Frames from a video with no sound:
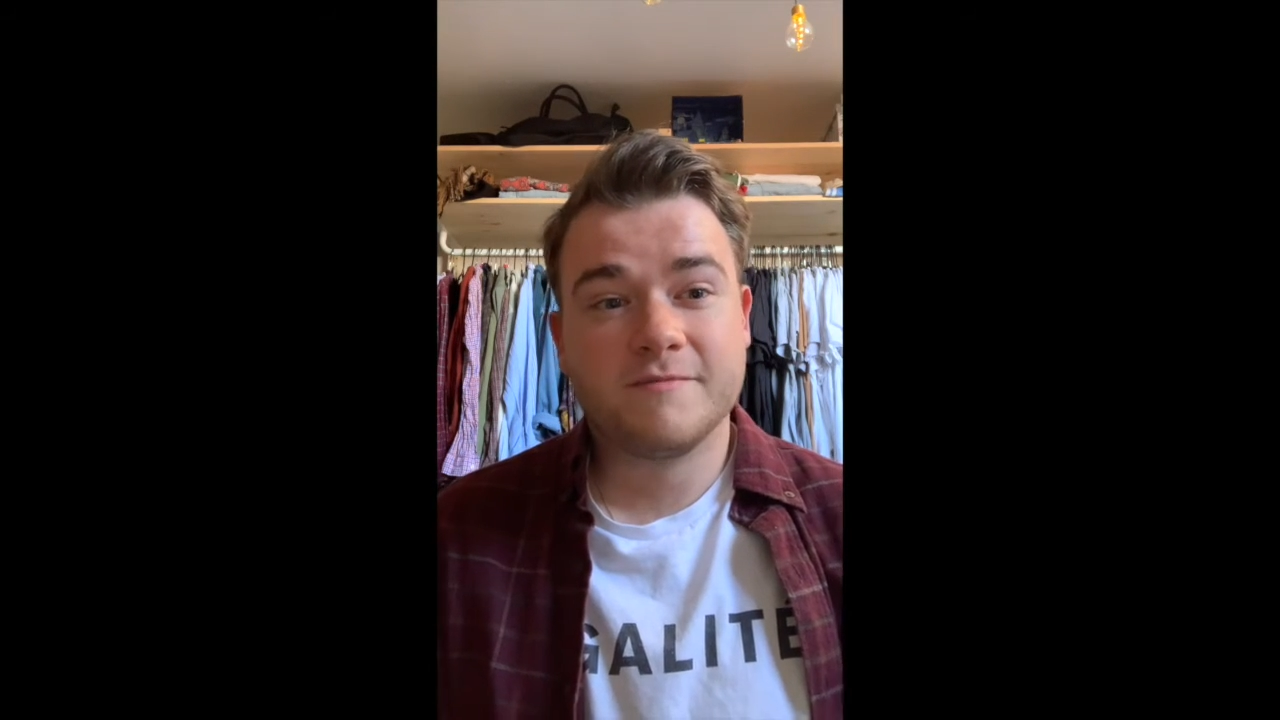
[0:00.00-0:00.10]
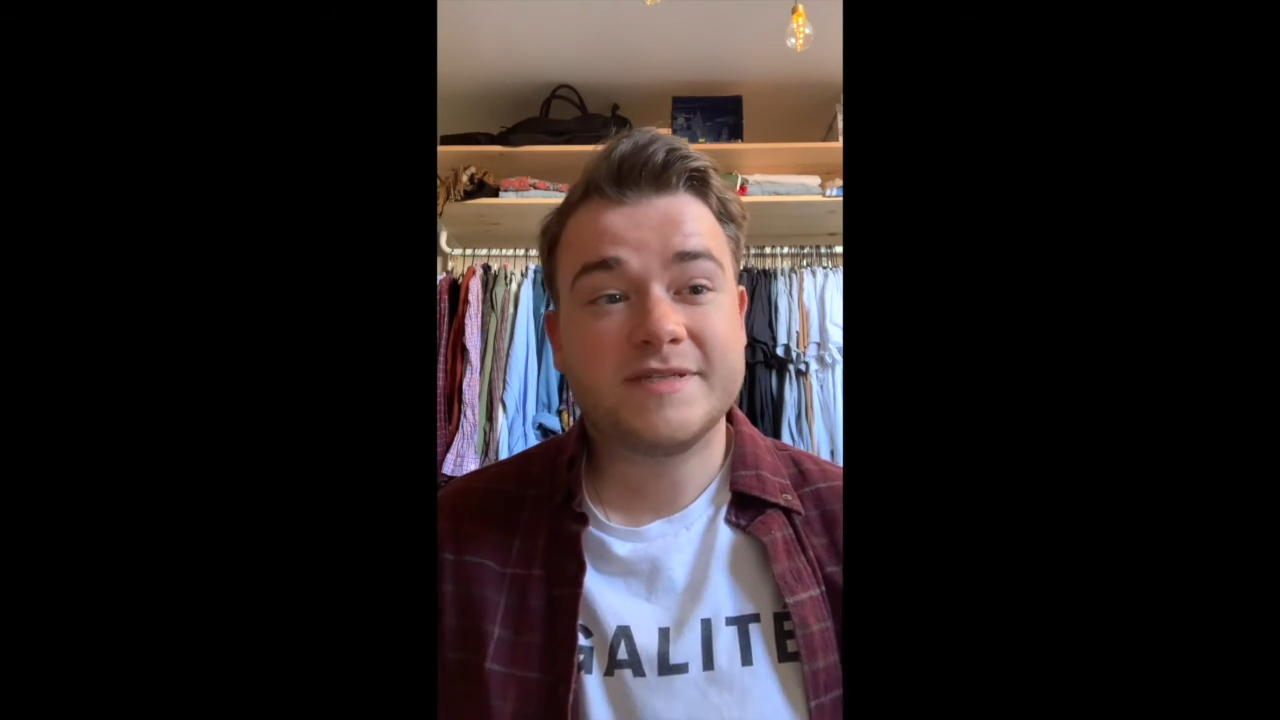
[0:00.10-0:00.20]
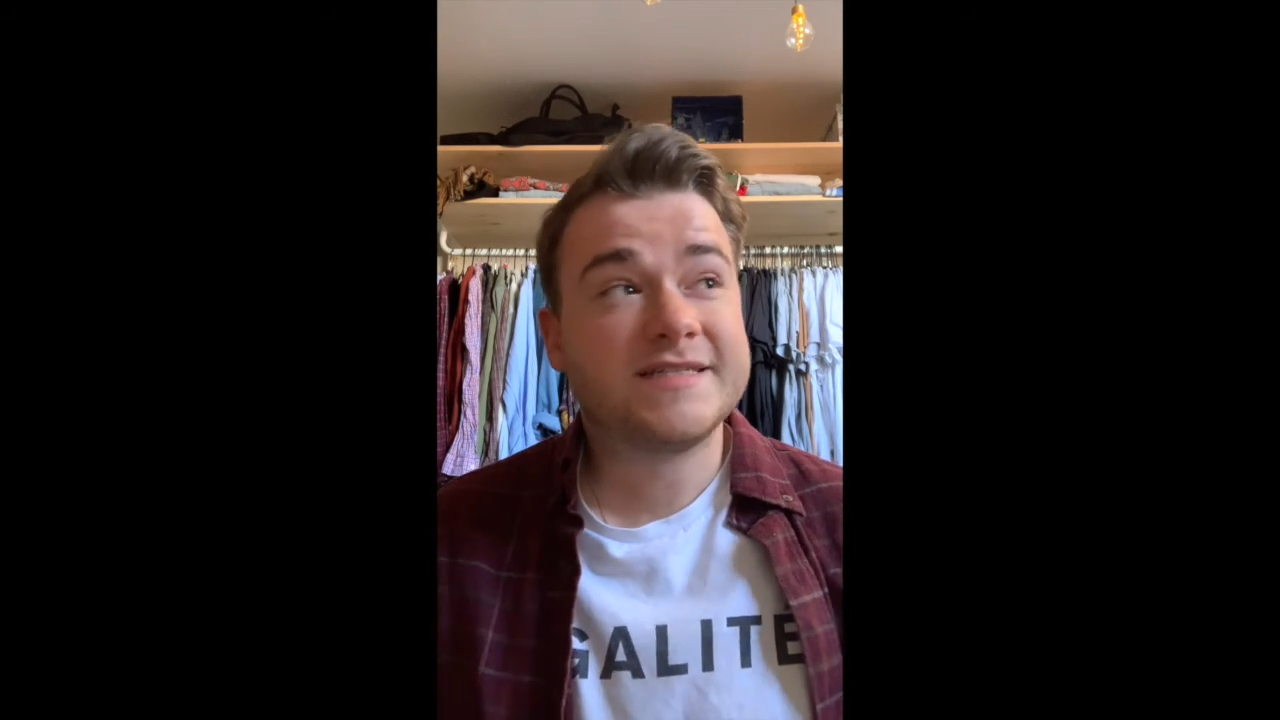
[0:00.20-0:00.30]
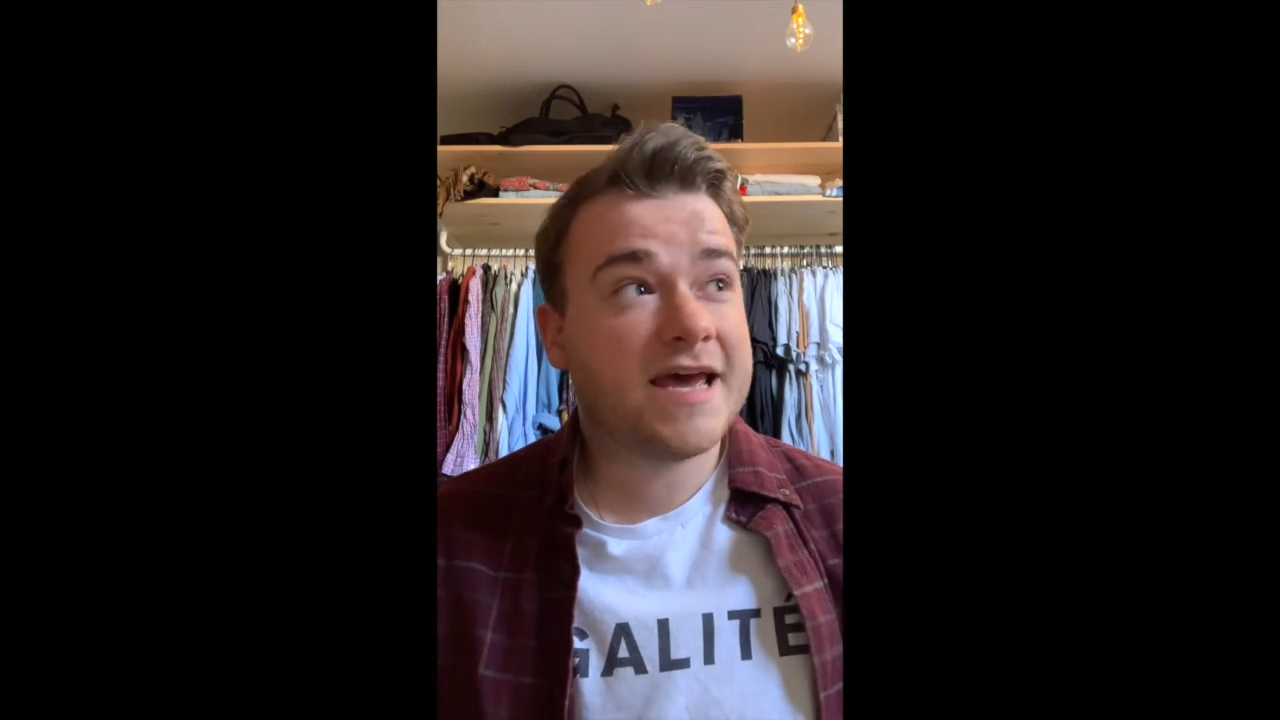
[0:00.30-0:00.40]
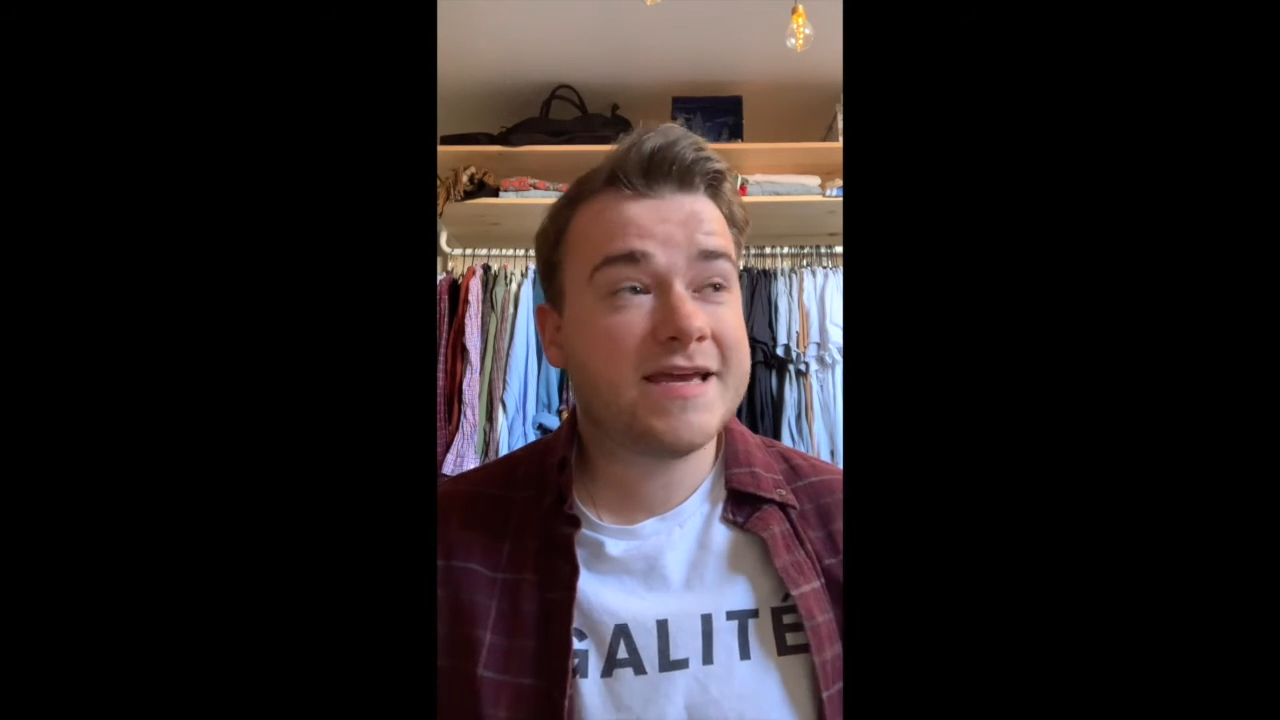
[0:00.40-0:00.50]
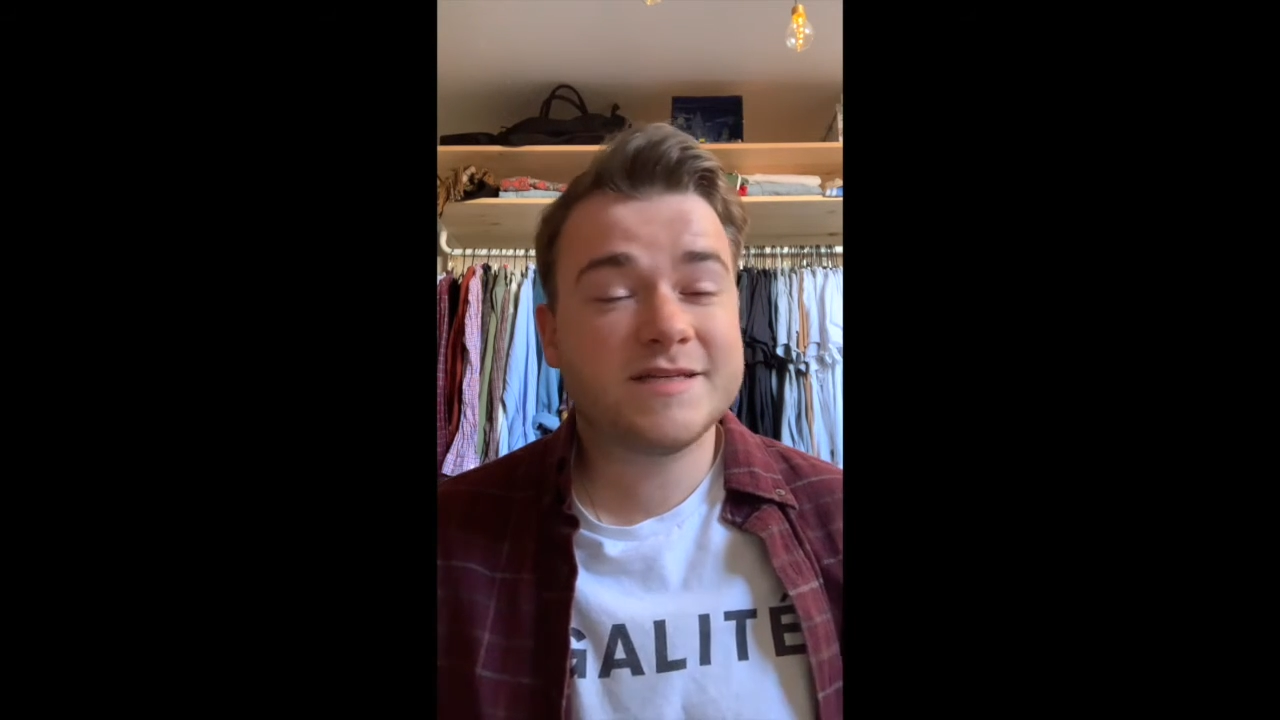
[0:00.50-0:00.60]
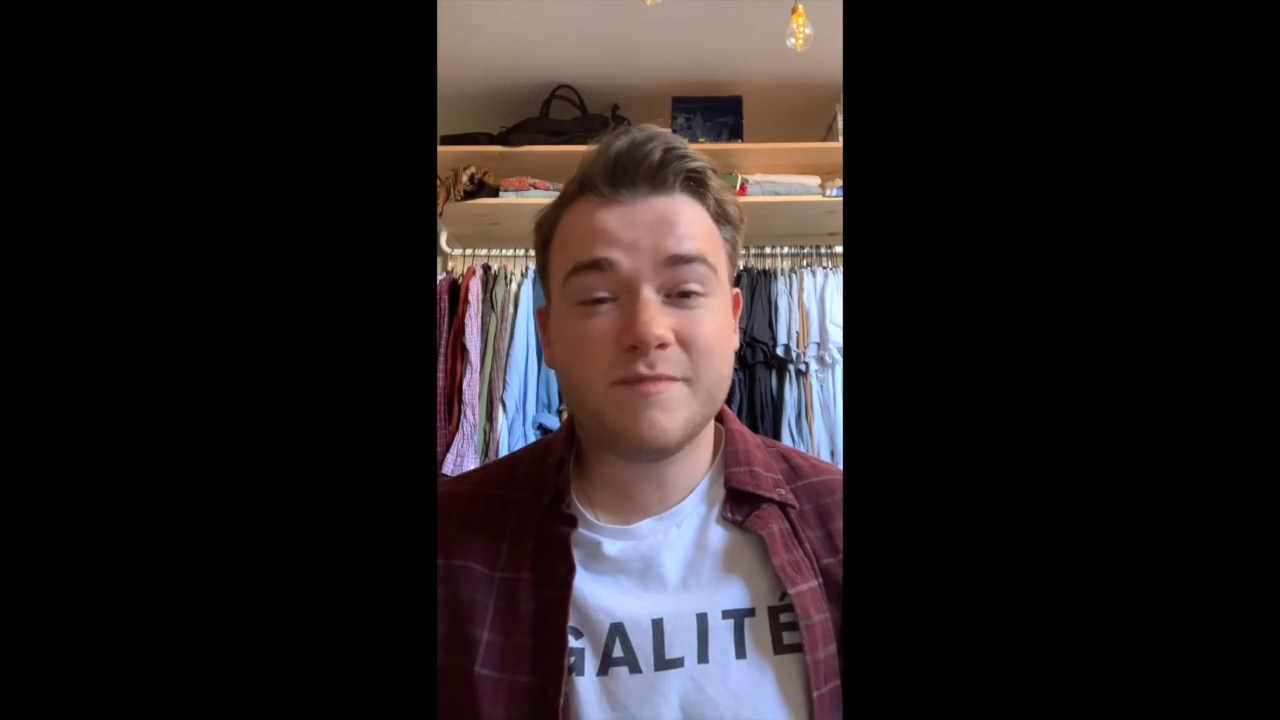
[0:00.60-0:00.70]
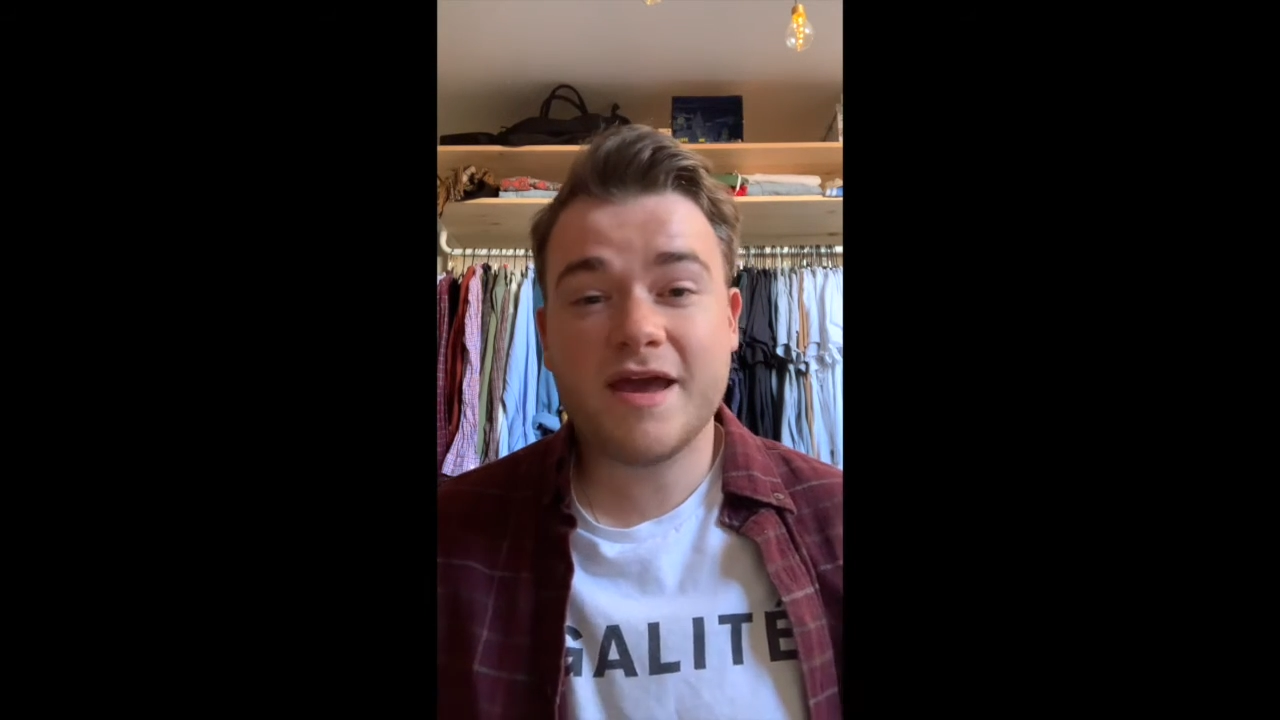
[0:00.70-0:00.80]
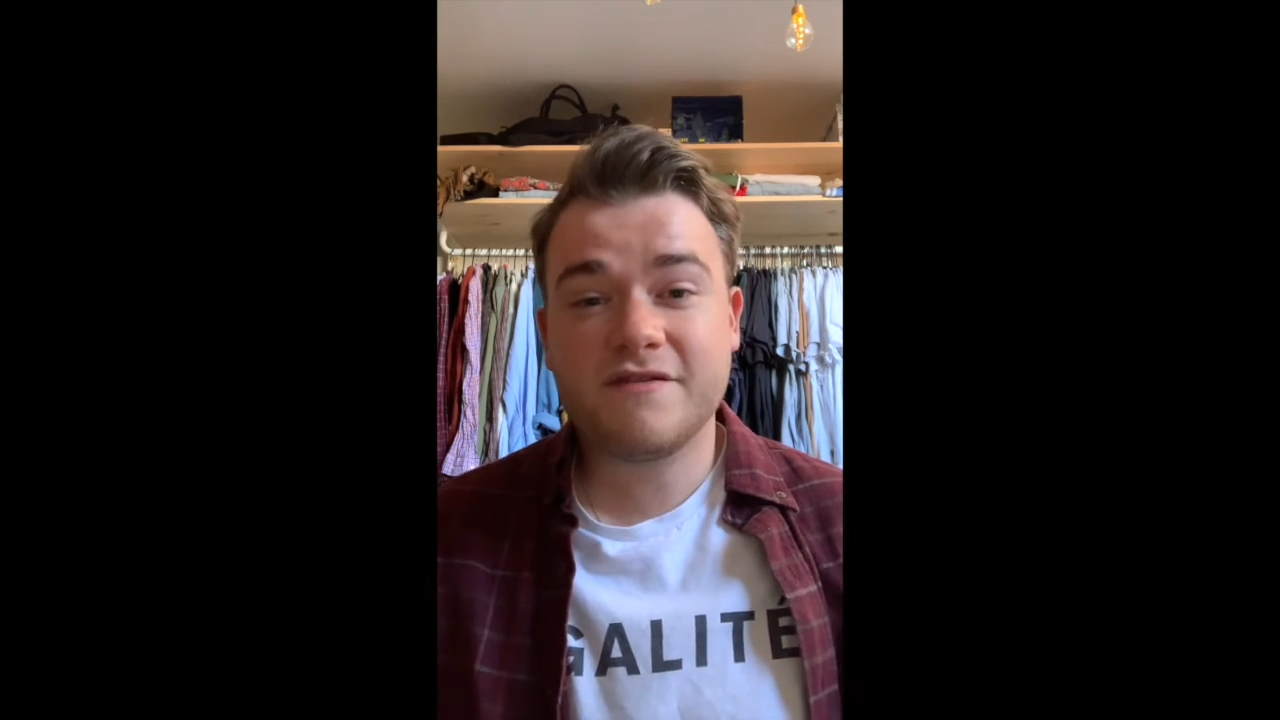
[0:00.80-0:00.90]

Today is May